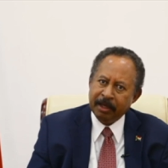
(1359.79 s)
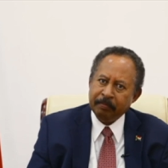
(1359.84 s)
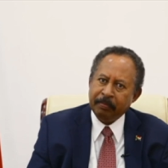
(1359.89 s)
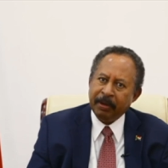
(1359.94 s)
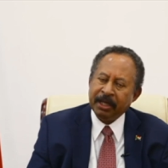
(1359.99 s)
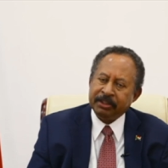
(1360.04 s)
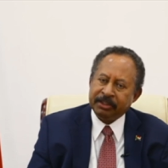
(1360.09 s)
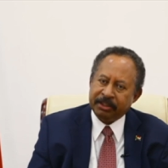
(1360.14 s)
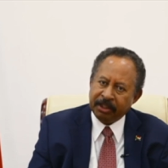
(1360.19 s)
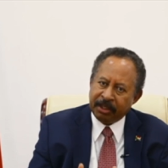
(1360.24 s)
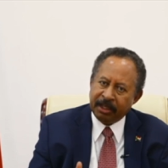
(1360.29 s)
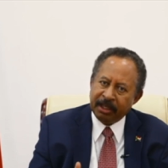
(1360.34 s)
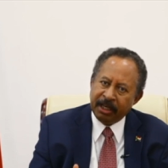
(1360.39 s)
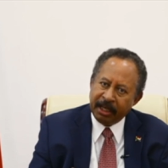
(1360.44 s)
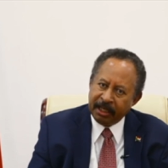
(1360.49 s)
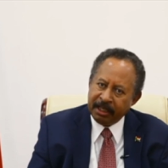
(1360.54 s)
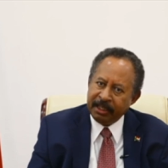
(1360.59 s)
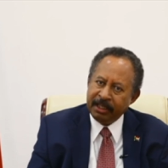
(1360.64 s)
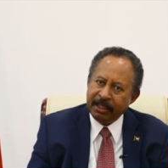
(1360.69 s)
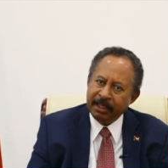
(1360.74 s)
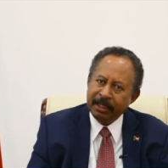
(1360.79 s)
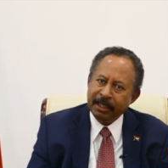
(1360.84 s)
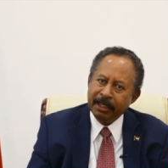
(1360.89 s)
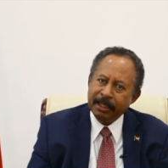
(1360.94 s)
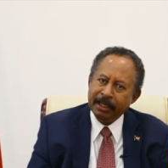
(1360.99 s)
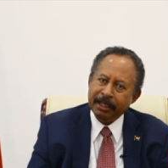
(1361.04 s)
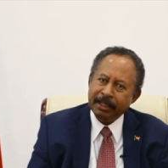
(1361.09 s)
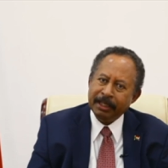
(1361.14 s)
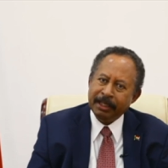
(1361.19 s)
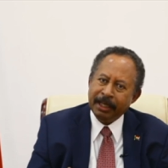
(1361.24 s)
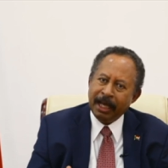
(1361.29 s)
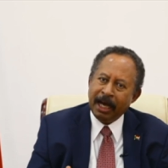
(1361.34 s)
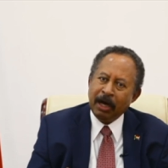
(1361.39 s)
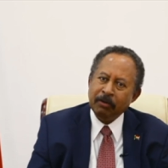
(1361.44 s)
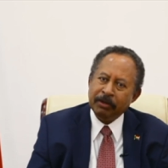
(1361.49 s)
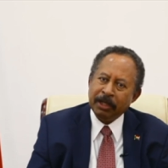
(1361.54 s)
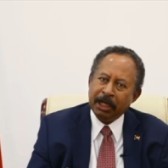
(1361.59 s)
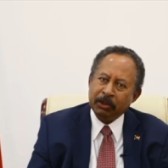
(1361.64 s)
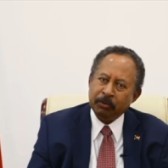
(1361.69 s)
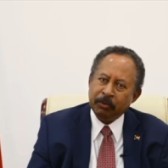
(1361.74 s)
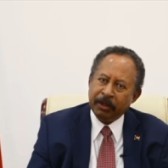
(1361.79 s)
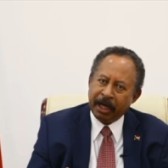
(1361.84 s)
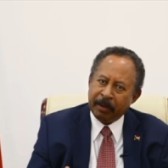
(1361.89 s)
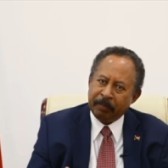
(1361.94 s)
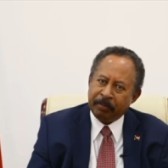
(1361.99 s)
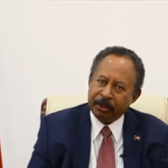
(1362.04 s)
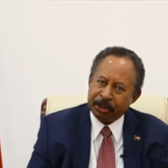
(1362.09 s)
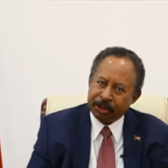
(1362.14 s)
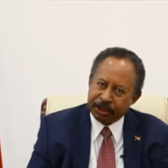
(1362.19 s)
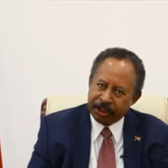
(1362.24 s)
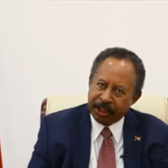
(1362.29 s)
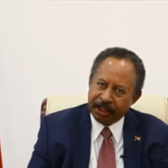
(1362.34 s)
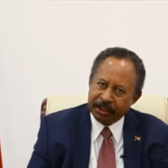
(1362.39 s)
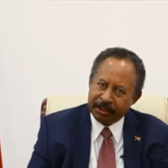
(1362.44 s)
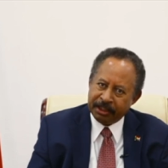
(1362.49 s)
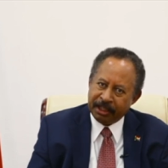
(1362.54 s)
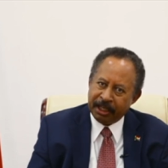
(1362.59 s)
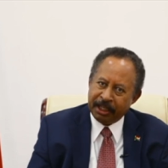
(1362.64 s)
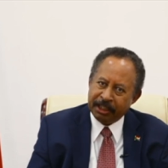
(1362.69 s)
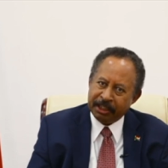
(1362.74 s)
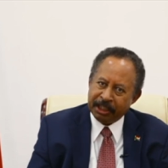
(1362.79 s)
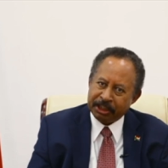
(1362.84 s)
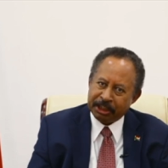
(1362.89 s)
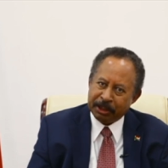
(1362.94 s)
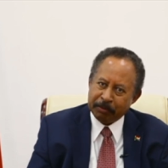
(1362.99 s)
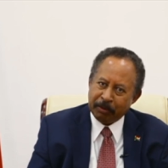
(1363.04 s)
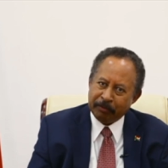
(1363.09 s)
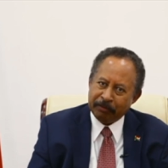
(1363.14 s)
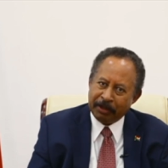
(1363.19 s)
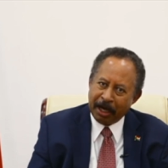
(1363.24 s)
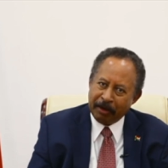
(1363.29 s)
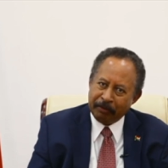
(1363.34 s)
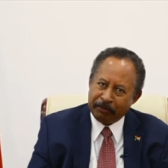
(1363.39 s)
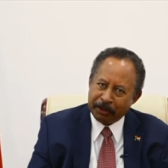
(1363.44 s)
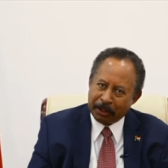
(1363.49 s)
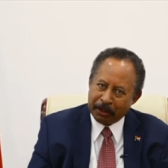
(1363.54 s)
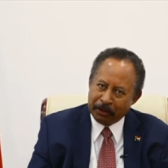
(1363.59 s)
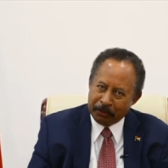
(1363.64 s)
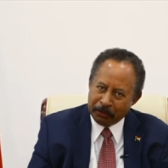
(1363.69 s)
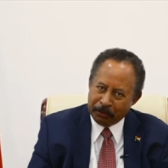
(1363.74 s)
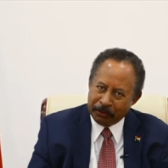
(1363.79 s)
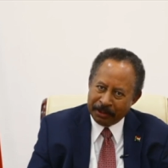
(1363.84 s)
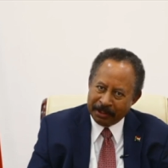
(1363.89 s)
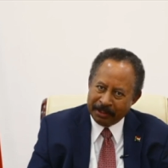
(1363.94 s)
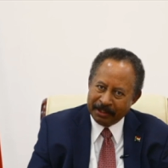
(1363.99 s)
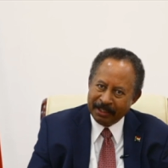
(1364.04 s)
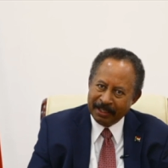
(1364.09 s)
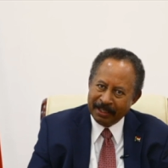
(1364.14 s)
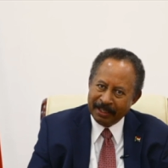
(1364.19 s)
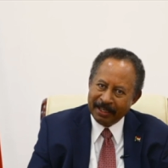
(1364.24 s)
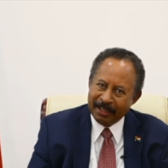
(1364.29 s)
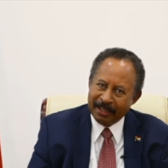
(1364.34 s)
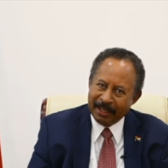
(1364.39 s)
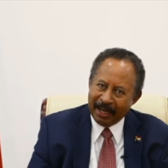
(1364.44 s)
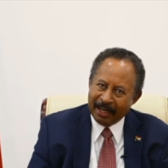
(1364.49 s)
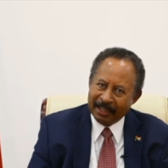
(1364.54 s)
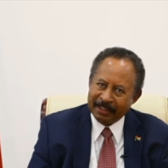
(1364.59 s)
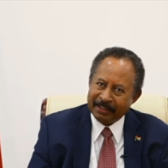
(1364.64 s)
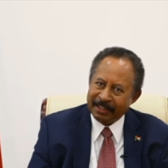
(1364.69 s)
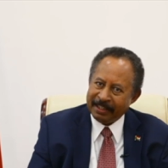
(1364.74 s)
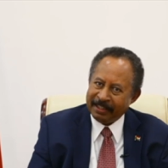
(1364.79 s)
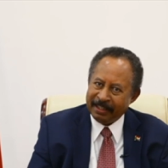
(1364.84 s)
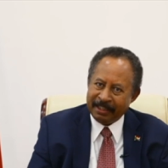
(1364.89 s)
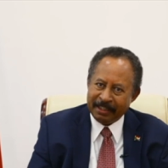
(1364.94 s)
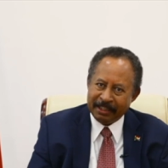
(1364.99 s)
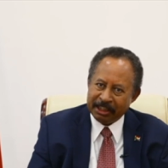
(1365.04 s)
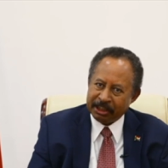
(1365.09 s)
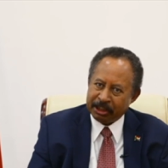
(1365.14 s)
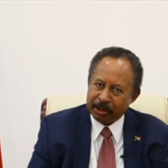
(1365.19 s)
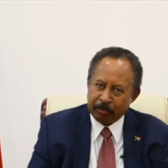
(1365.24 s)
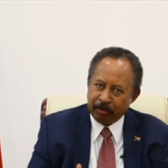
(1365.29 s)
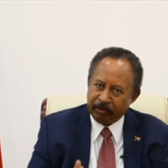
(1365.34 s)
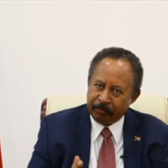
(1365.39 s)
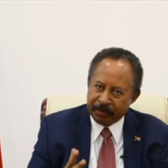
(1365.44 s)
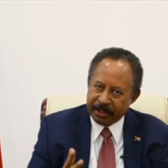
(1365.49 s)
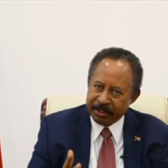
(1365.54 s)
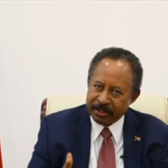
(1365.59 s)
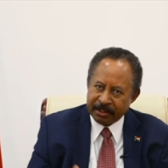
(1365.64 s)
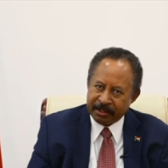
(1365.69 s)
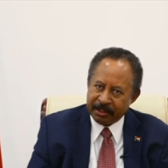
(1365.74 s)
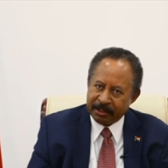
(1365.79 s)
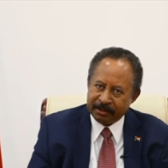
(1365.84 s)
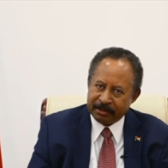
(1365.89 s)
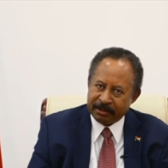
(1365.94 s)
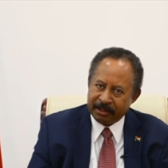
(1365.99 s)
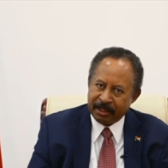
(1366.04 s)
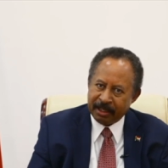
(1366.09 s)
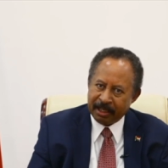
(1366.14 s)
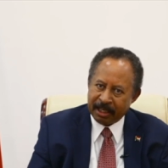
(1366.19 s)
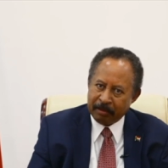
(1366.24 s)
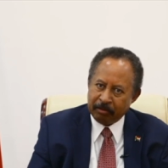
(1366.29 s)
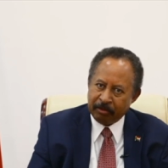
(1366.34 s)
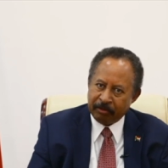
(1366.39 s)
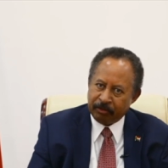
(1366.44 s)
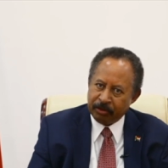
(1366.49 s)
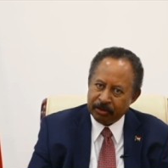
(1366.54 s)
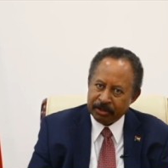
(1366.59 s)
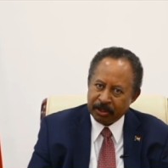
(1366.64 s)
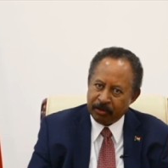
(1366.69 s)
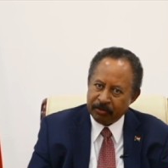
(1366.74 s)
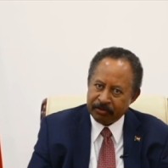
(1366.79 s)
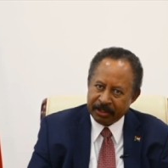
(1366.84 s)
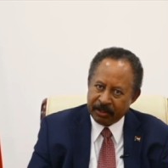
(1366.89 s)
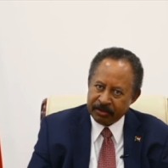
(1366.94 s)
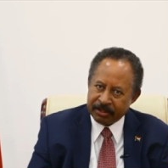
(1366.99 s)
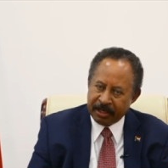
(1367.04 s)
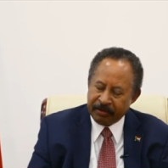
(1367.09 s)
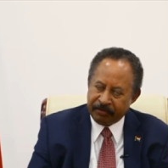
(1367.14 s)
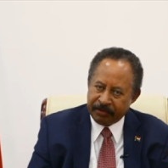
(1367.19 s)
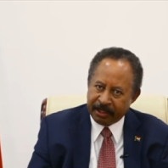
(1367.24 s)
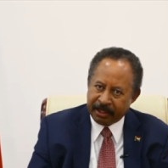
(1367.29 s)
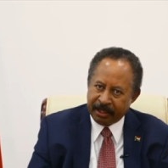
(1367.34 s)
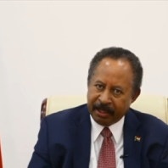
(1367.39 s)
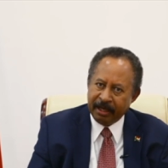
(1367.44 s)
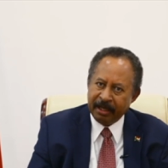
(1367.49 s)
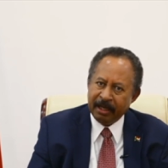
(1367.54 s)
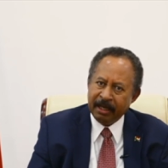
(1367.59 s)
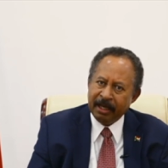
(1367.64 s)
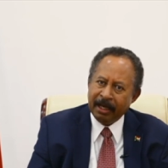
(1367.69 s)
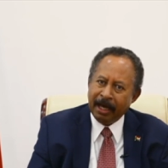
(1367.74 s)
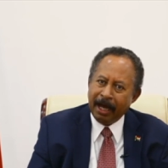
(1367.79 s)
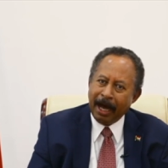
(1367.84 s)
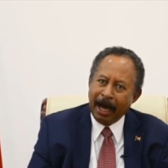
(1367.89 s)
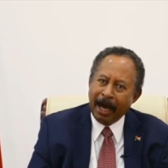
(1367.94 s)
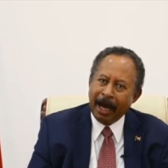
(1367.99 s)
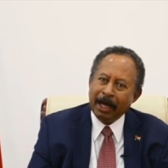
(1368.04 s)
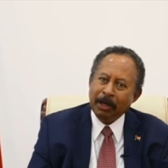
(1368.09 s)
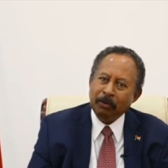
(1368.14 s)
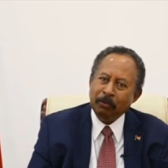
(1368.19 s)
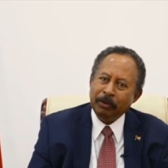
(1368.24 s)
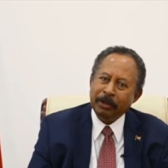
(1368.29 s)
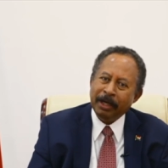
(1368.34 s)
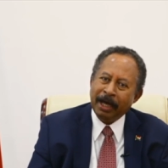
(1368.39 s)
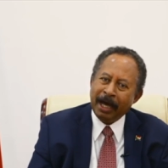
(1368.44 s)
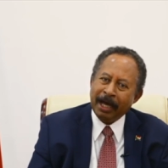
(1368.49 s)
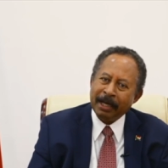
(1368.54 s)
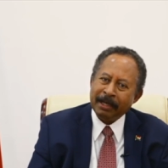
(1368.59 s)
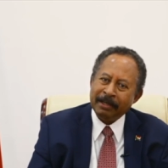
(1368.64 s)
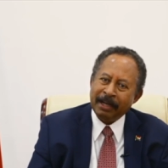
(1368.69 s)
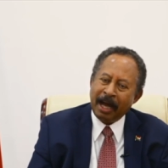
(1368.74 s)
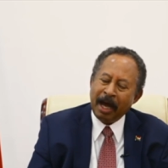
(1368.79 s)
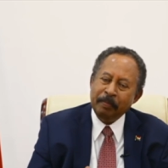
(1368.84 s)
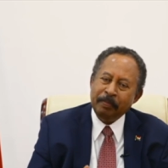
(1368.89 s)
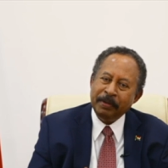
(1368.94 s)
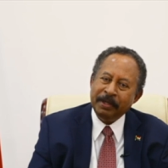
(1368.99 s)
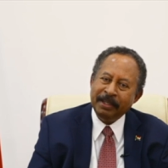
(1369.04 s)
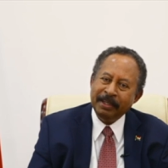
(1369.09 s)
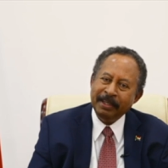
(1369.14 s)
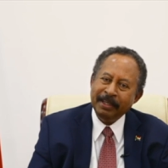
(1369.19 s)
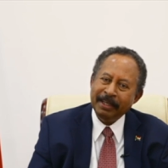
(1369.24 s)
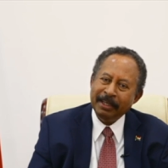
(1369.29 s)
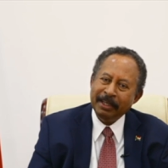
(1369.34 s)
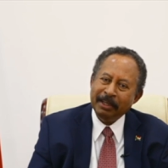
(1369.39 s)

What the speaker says: particularly now that we appreciate the leadership of the African Union under the leadership of President Ramaphosa of South Africa. And we are happy